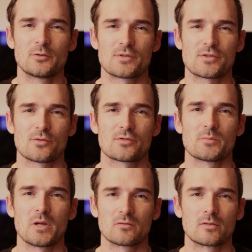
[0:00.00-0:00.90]
to do a
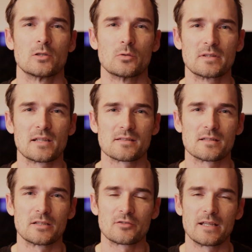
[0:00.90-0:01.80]
certain amount of low
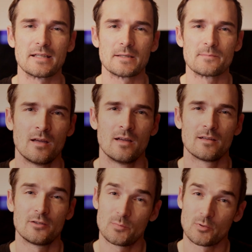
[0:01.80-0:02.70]
intensity training.
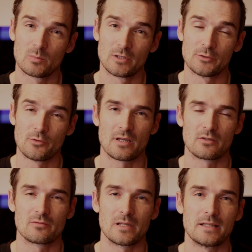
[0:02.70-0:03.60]
And you probably knew
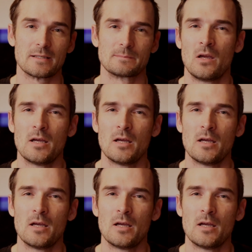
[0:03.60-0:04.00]
that already.